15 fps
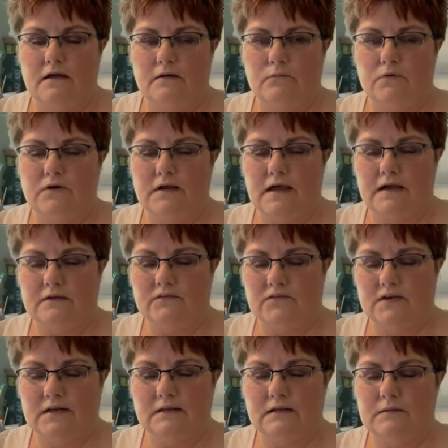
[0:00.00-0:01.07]
I wouldn't
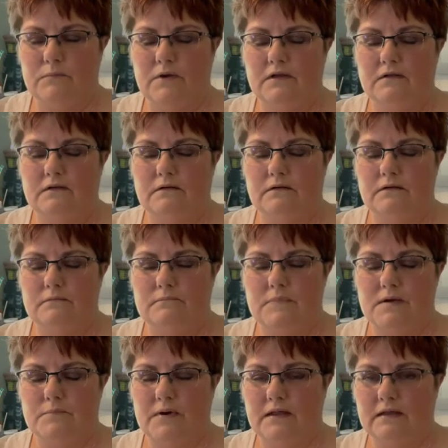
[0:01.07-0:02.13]
accidentally put
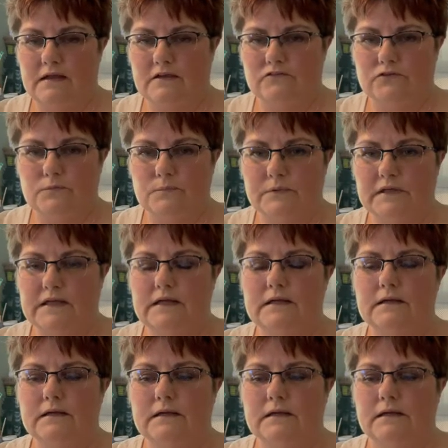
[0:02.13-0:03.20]
a polyester
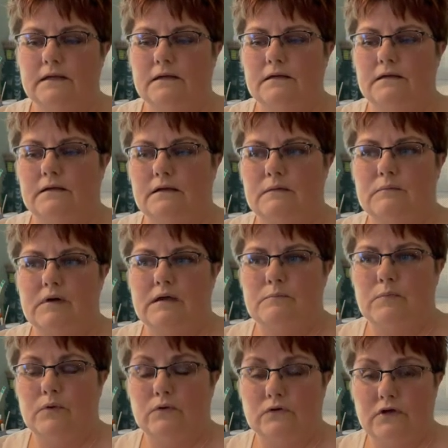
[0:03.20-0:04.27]
blend in my
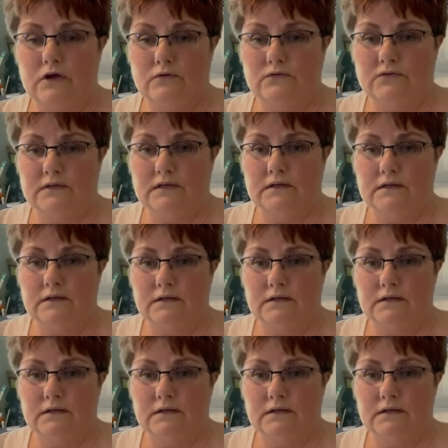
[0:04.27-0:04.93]
bowl cozy